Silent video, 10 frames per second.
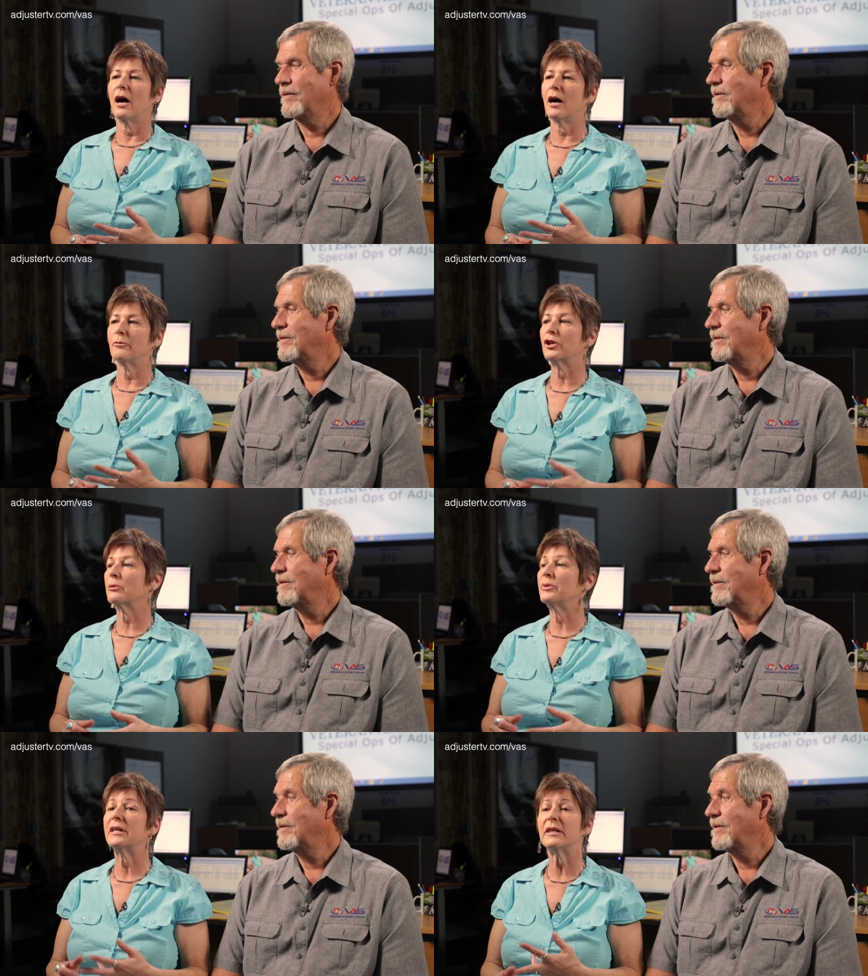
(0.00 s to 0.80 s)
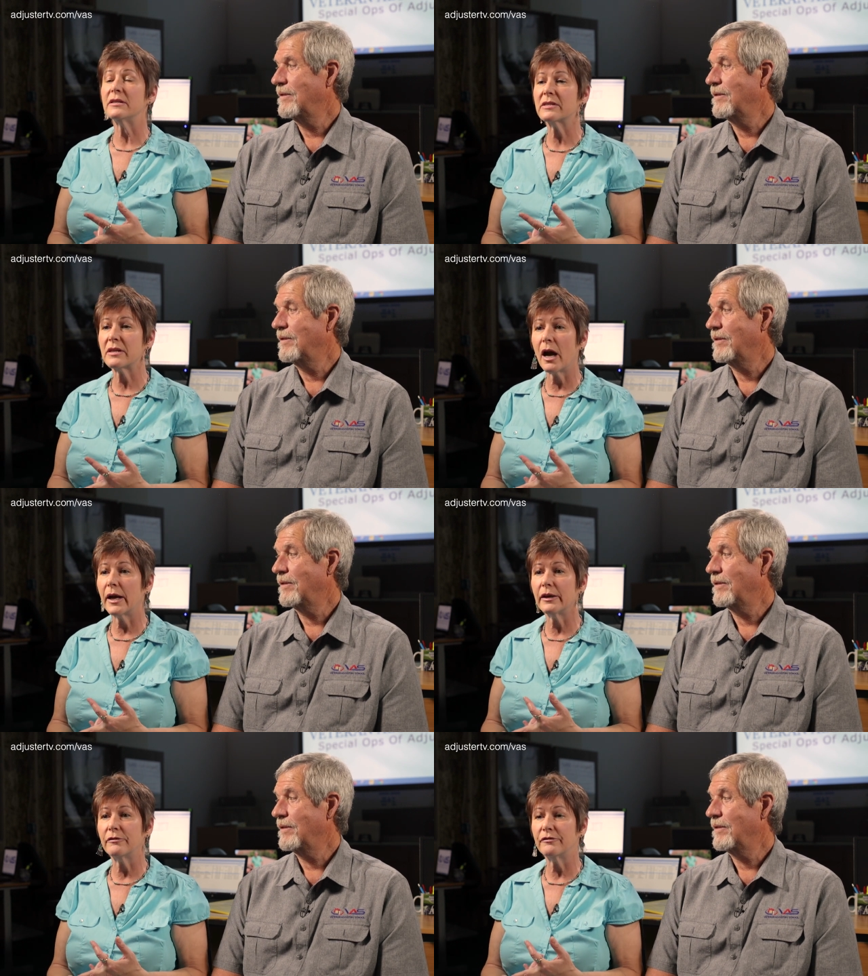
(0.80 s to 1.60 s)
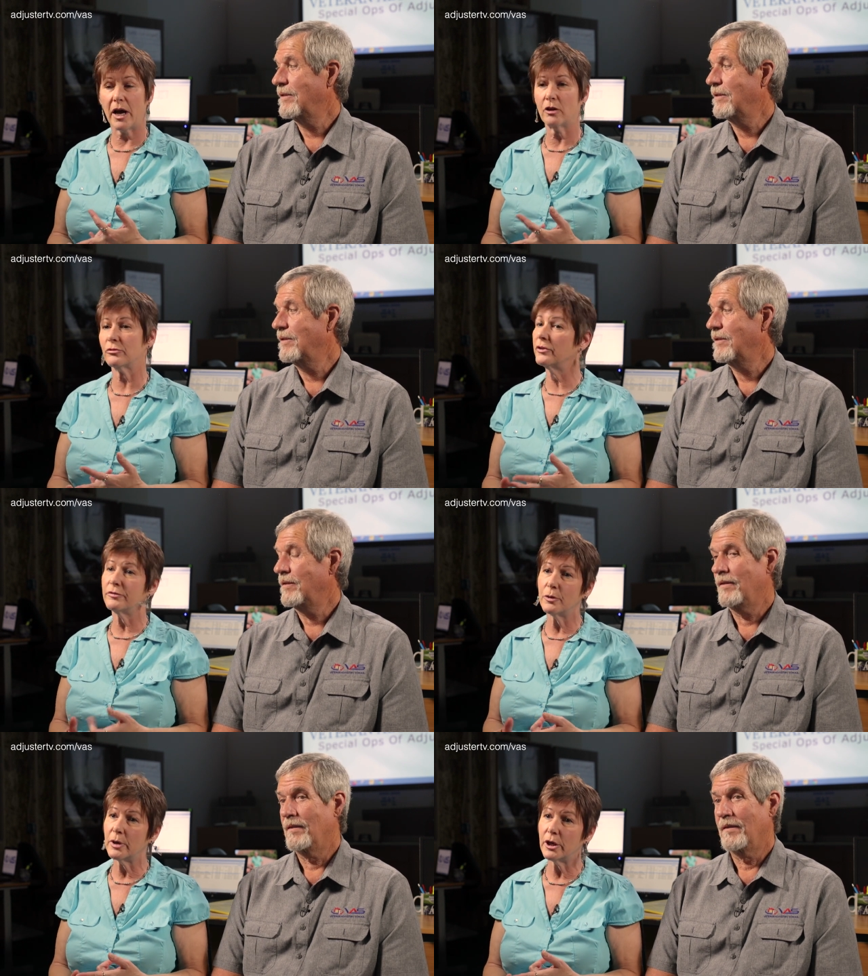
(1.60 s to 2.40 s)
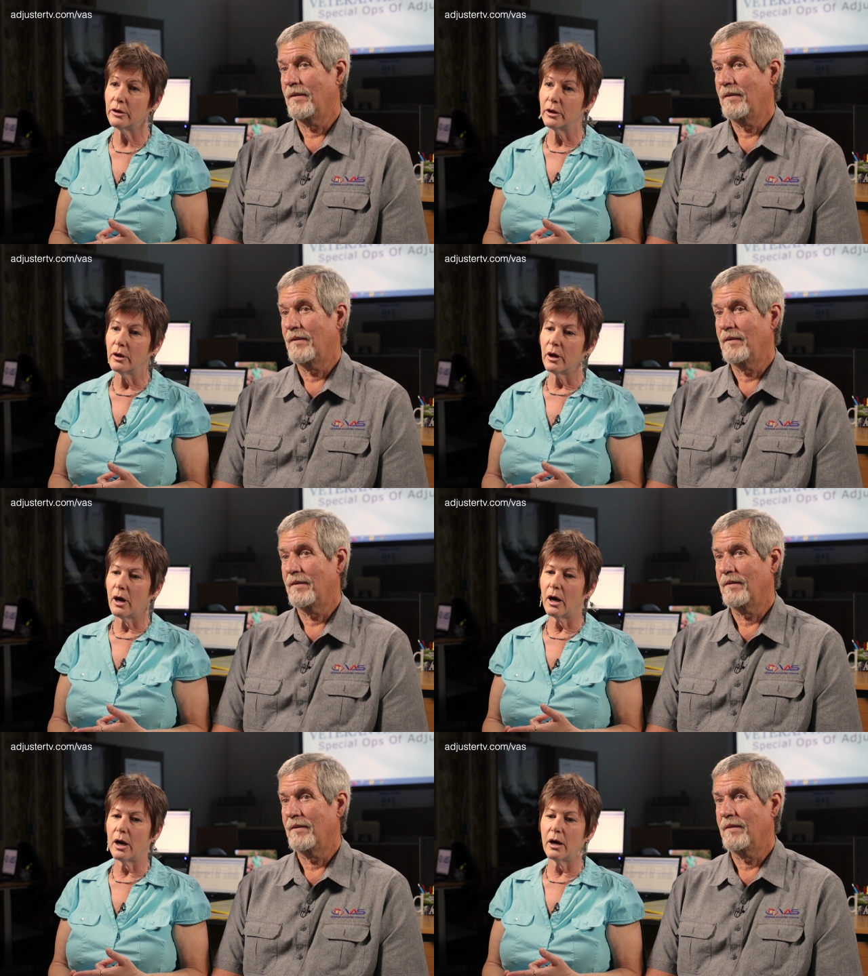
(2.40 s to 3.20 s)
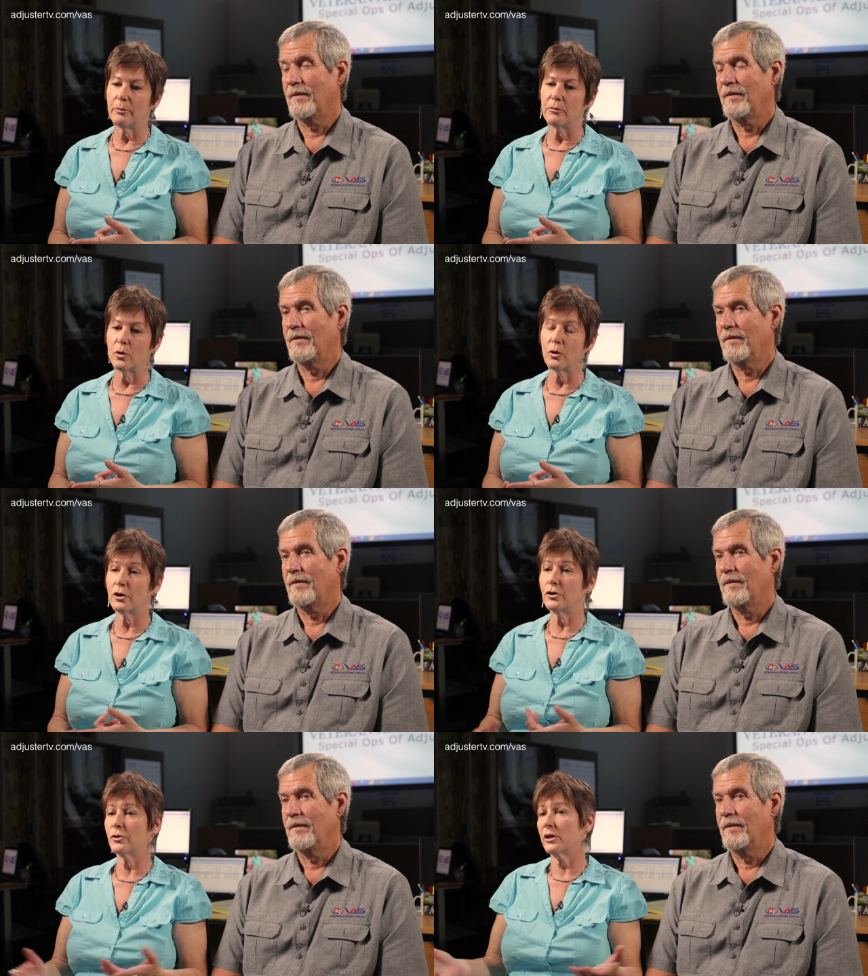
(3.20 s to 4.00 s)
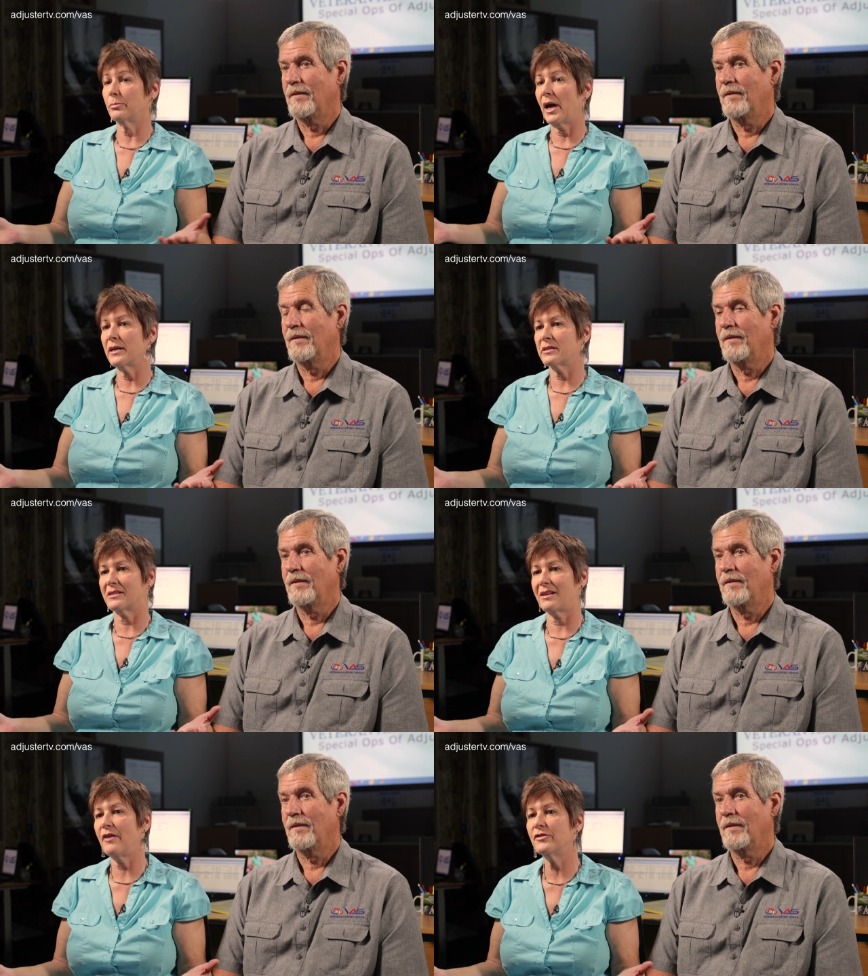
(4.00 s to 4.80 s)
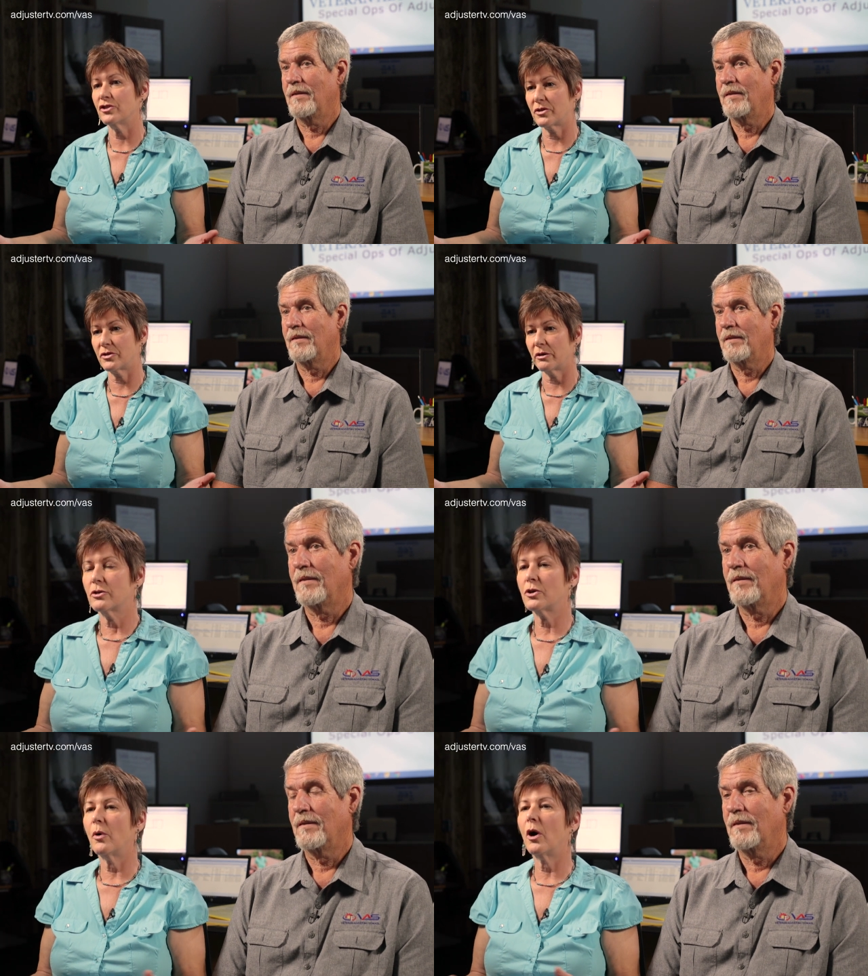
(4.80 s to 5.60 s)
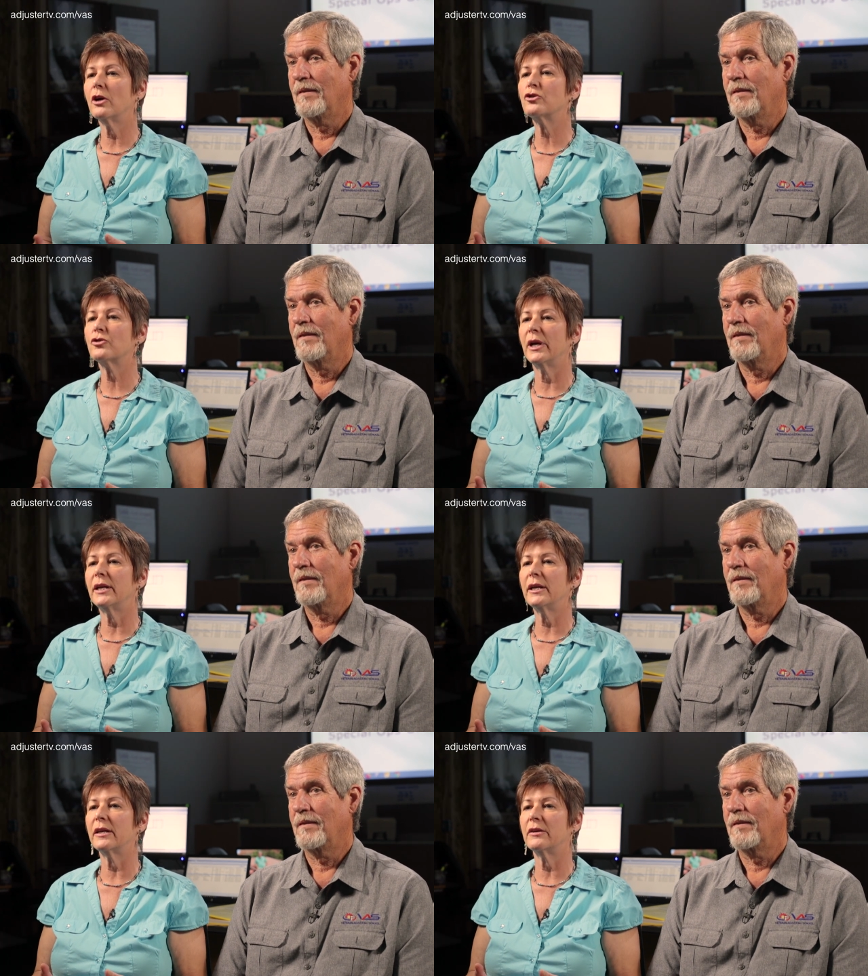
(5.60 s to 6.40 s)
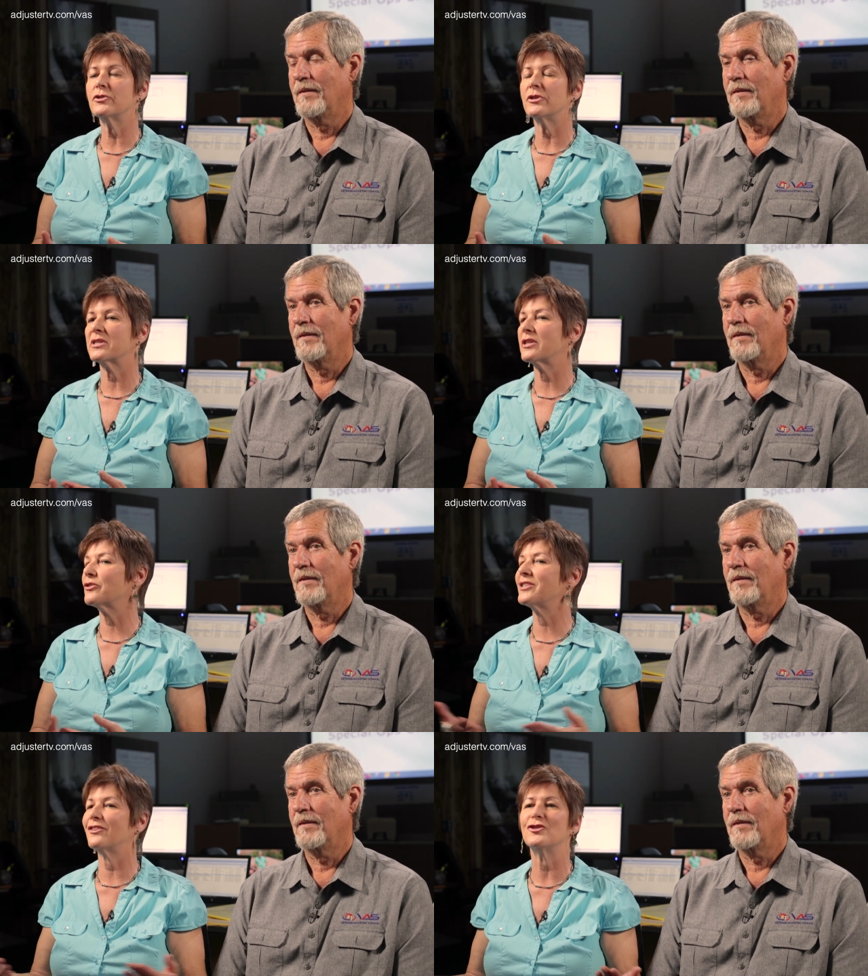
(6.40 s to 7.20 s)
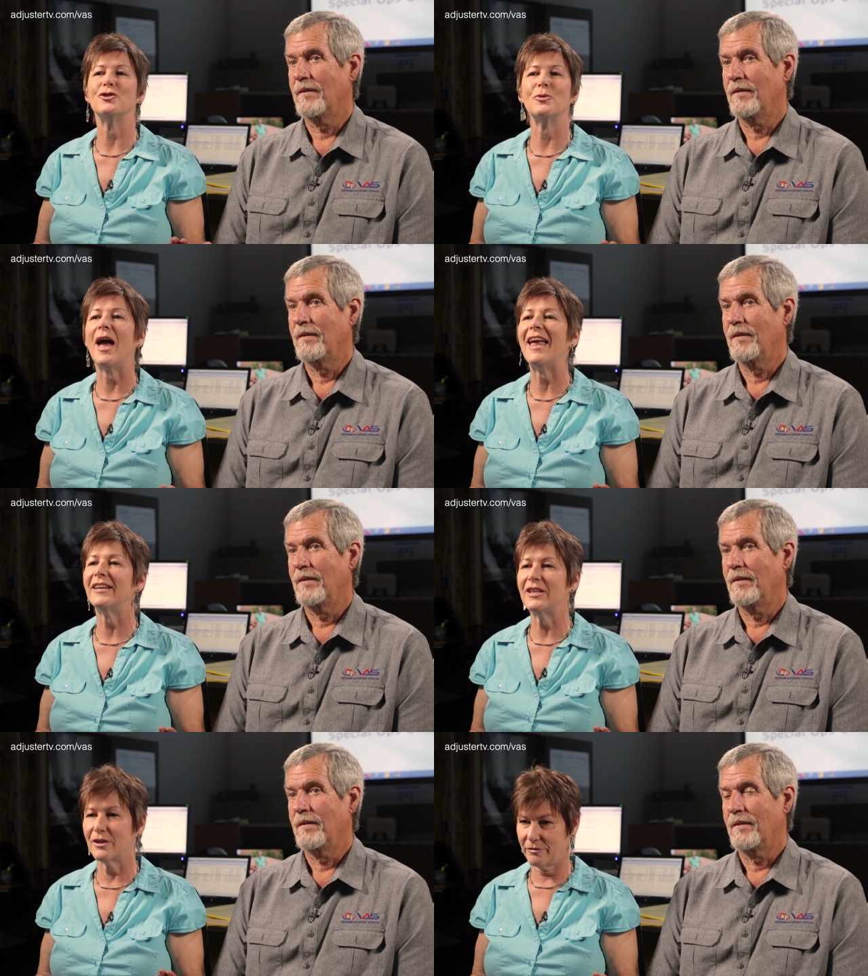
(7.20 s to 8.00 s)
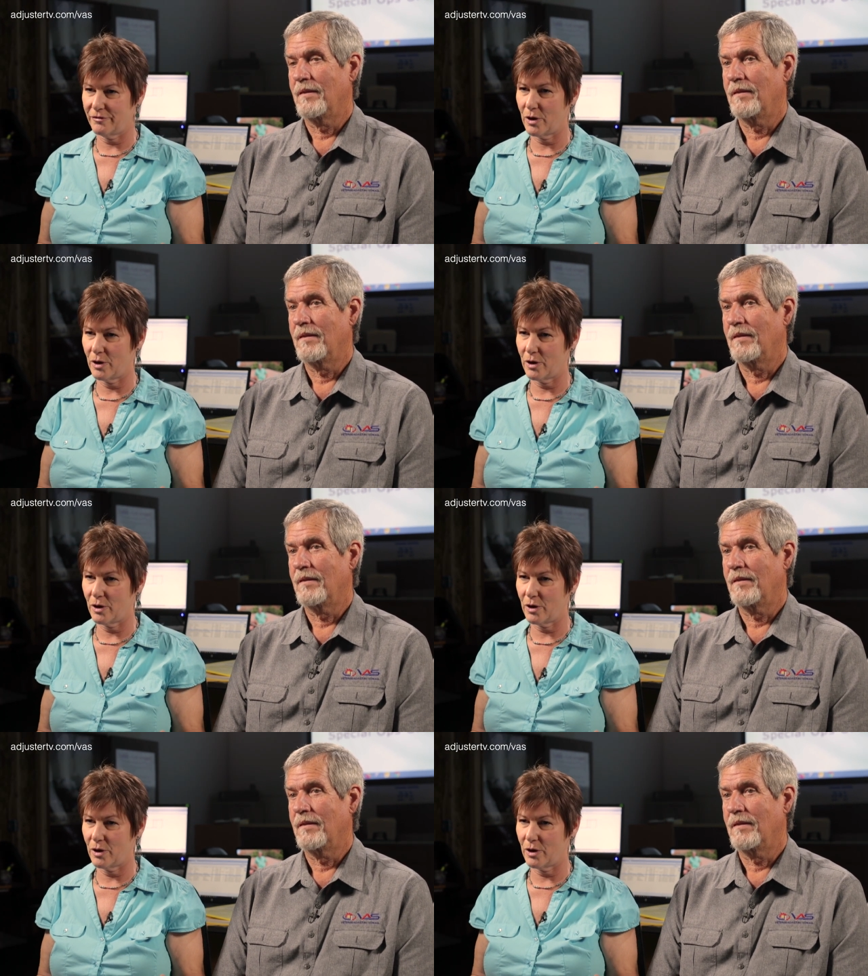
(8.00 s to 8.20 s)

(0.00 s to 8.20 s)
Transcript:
Speaker 1: Um, you can be an inside file reviewer, um, or you can apply as a staff adjuster. So our training gives you the skill set to do any of